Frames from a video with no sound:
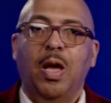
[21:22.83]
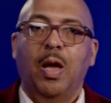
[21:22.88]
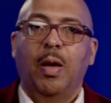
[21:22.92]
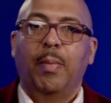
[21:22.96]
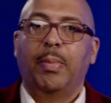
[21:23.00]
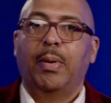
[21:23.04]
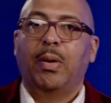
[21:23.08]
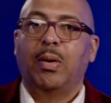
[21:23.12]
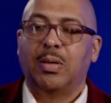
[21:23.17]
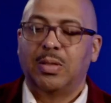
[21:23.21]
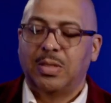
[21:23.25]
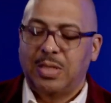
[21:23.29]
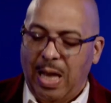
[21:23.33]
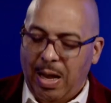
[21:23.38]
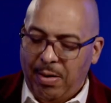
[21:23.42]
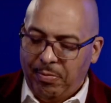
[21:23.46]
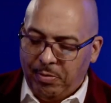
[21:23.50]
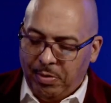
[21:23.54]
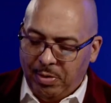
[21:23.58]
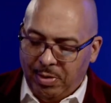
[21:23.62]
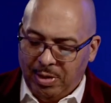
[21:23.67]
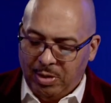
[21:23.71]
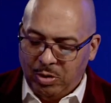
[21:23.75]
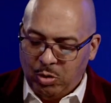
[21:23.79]
Because
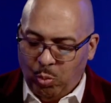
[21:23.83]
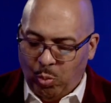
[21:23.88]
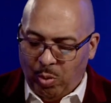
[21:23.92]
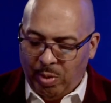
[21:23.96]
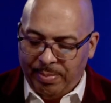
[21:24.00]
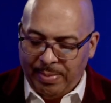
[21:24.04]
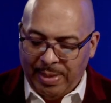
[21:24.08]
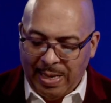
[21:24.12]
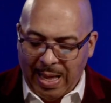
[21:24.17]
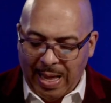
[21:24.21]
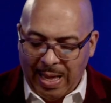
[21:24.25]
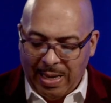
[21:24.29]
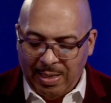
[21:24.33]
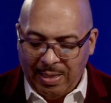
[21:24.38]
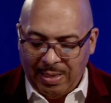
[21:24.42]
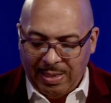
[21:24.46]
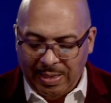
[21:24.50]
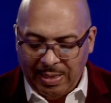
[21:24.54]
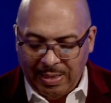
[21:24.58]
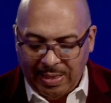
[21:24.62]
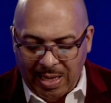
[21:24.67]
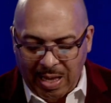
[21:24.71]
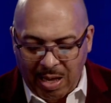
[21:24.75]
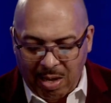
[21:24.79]
after this woman had an
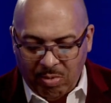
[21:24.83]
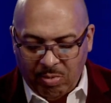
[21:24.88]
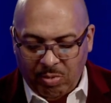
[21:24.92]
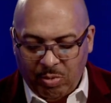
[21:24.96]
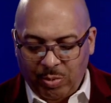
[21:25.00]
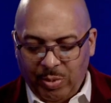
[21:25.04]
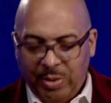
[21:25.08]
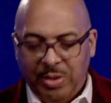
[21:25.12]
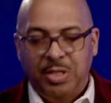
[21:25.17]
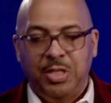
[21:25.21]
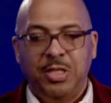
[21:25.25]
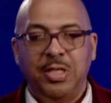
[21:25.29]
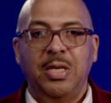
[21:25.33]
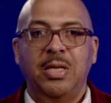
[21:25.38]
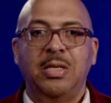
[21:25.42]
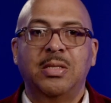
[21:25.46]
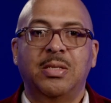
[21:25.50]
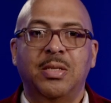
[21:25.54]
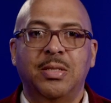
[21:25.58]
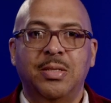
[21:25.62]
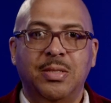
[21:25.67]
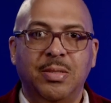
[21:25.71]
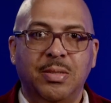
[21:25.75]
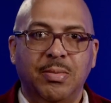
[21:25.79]
encounter with
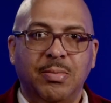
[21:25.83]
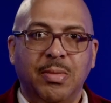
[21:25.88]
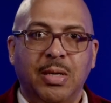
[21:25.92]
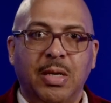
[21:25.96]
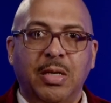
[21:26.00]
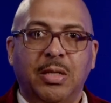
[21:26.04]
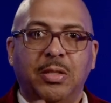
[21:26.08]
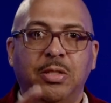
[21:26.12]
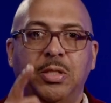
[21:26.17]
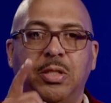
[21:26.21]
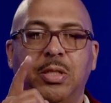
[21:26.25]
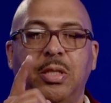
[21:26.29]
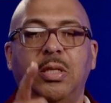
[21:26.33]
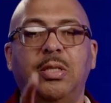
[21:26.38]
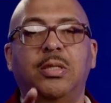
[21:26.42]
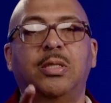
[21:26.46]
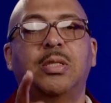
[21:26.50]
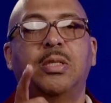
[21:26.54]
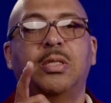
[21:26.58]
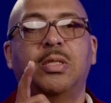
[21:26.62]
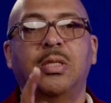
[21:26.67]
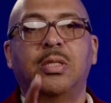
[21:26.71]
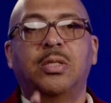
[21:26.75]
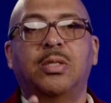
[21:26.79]
Jesus,
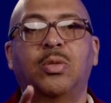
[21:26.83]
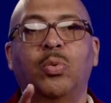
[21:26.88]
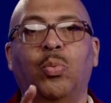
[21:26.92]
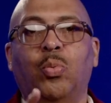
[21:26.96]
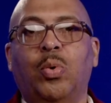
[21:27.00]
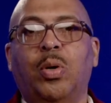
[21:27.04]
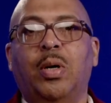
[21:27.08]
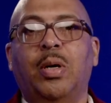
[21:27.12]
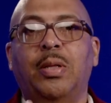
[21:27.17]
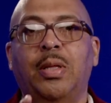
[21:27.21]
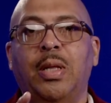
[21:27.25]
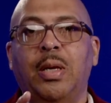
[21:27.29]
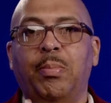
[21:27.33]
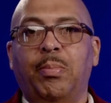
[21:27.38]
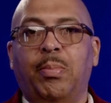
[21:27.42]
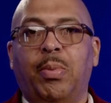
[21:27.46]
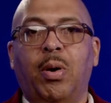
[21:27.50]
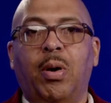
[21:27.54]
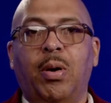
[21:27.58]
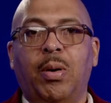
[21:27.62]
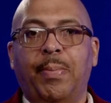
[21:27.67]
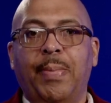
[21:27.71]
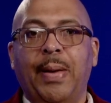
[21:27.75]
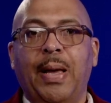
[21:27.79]
Jesus is the one that
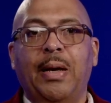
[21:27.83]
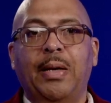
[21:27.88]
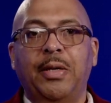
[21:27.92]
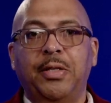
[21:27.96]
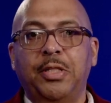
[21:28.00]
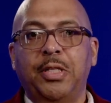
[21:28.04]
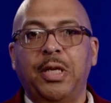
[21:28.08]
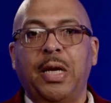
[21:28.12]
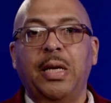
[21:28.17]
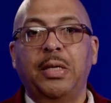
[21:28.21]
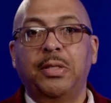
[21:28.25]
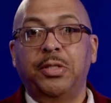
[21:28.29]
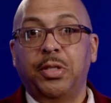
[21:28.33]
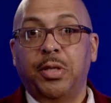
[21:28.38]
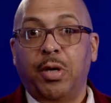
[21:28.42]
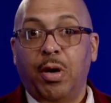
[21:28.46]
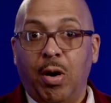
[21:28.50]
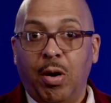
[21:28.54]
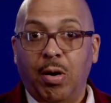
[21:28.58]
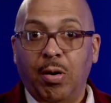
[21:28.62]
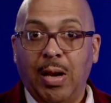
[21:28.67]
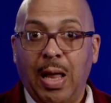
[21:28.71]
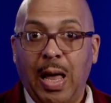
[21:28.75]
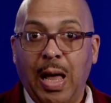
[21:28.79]
brought about a change in
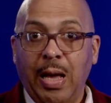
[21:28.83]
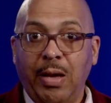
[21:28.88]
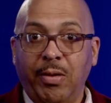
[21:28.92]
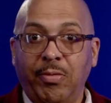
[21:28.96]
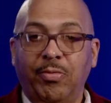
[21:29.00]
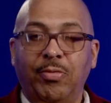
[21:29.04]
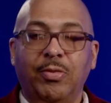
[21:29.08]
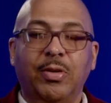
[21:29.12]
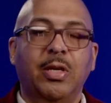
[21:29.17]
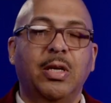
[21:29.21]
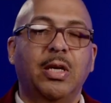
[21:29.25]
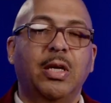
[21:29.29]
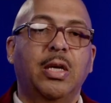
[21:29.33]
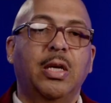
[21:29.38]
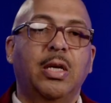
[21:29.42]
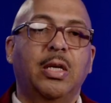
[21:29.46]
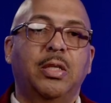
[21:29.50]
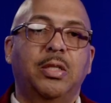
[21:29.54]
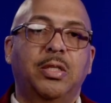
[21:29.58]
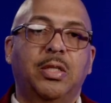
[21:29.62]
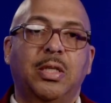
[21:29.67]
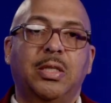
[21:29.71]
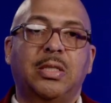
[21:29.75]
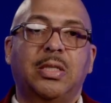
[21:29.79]
her life,
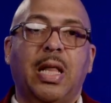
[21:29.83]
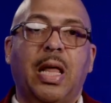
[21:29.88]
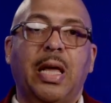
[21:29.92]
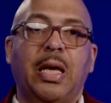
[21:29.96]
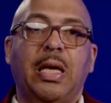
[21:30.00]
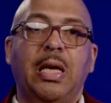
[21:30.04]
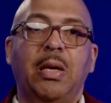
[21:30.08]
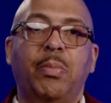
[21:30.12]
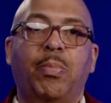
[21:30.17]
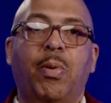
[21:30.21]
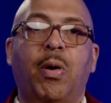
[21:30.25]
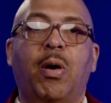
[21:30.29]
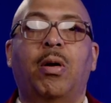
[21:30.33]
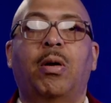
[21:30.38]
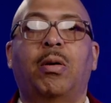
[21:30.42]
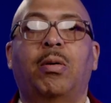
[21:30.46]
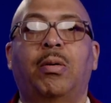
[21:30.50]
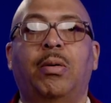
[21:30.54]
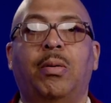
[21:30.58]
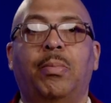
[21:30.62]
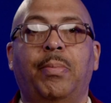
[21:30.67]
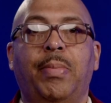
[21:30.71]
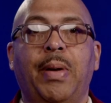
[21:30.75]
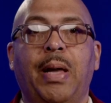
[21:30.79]
just like he
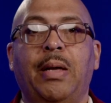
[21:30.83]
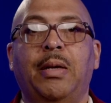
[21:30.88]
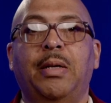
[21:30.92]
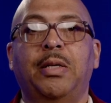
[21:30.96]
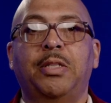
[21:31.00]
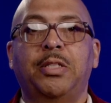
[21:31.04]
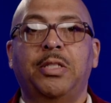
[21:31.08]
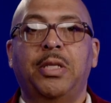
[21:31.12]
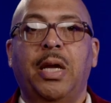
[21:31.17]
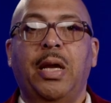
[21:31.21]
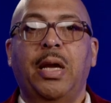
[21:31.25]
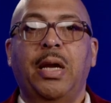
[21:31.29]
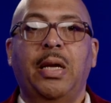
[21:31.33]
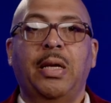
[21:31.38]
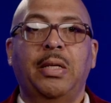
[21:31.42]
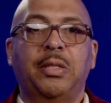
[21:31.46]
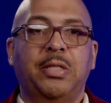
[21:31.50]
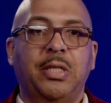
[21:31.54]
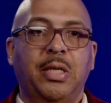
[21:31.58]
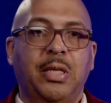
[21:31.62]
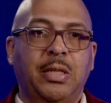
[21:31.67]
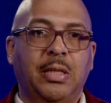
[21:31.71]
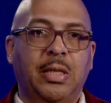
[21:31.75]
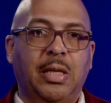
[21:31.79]
brought about a
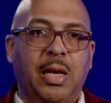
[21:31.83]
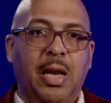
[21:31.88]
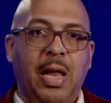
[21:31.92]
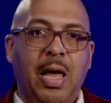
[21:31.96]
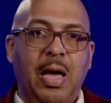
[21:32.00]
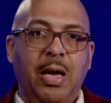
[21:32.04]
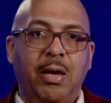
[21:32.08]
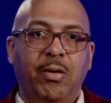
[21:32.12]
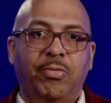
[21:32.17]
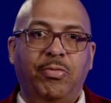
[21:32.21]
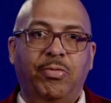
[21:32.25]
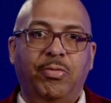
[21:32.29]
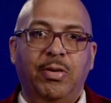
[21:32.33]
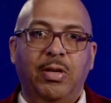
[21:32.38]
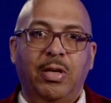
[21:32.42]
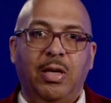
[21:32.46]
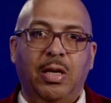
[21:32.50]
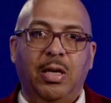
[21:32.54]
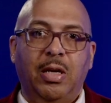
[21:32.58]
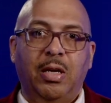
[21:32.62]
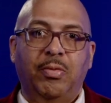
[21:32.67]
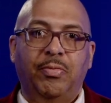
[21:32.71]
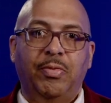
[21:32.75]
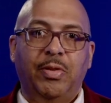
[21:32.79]
change in the life
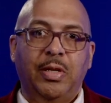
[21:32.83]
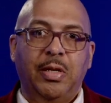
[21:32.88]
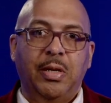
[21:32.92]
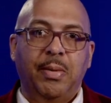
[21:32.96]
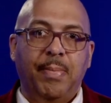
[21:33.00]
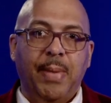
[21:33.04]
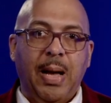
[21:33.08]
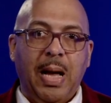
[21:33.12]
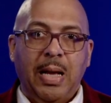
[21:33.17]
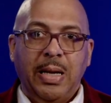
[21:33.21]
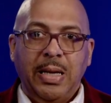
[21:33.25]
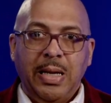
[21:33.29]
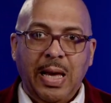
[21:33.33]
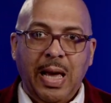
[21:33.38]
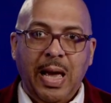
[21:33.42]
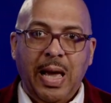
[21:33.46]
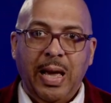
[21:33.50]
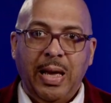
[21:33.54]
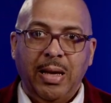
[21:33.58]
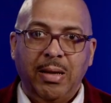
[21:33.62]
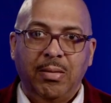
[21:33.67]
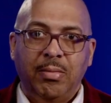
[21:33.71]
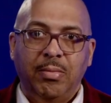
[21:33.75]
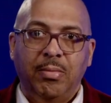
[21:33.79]
of the
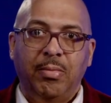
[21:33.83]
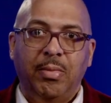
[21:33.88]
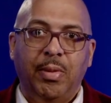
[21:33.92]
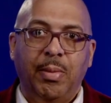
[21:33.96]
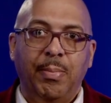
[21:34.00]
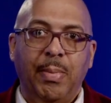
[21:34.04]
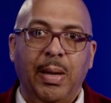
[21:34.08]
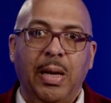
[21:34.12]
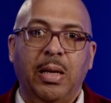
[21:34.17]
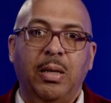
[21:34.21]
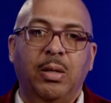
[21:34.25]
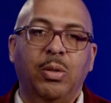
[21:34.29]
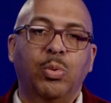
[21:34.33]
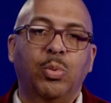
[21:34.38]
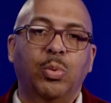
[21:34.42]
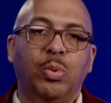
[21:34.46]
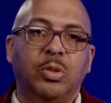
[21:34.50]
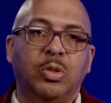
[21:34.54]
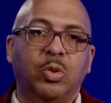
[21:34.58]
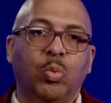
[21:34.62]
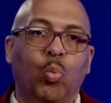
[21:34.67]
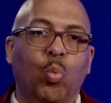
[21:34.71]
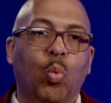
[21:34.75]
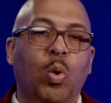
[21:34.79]
demoniac, the man who
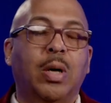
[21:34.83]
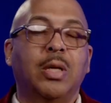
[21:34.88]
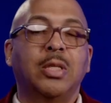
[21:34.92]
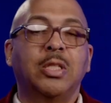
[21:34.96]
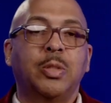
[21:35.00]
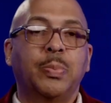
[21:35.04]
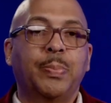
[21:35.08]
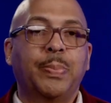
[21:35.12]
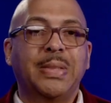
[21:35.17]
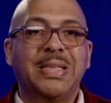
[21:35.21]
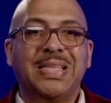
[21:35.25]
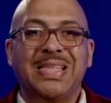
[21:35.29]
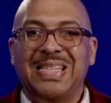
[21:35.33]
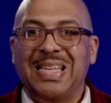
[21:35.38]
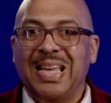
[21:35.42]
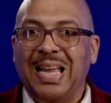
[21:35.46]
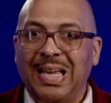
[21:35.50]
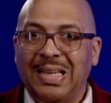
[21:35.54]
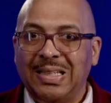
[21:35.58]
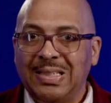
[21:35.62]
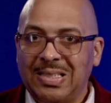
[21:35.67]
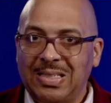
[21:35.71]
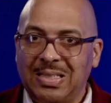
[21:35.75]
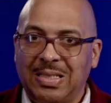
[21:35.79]
was once
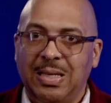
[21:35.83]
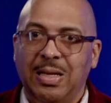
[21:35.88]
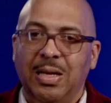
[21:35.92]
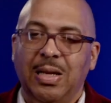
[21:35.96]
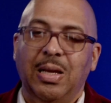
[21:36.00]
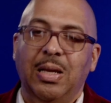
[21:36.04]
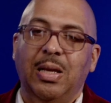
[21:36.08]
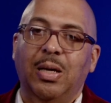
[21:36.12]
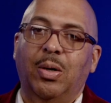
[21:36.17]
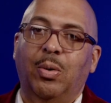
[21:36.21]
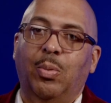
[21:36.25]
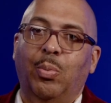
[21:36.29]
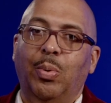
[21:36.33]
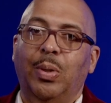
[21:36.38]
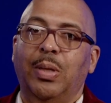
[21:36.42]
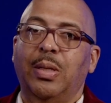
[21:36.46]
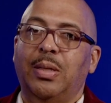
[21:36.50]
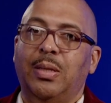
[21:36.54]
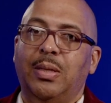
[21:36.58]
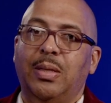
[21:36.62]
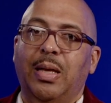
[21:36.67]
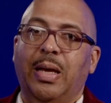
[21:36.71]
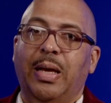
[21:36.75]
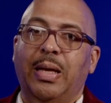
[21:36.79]
possessed
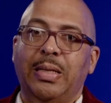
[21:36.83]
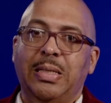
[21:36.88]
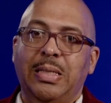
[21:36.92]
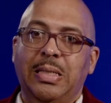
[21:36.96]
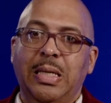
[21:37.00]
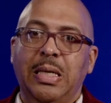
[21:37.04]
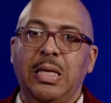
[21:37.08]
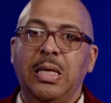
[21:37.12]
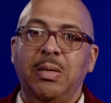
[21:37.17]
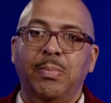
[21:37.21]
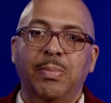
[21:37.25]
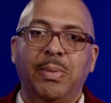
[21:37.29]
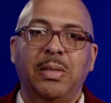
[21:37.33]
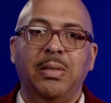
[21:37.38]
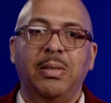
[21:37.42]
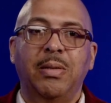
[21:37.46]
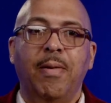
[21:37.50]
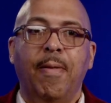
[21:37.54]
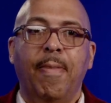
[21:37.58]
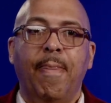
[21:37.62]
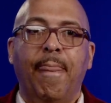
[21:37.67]
with a demon,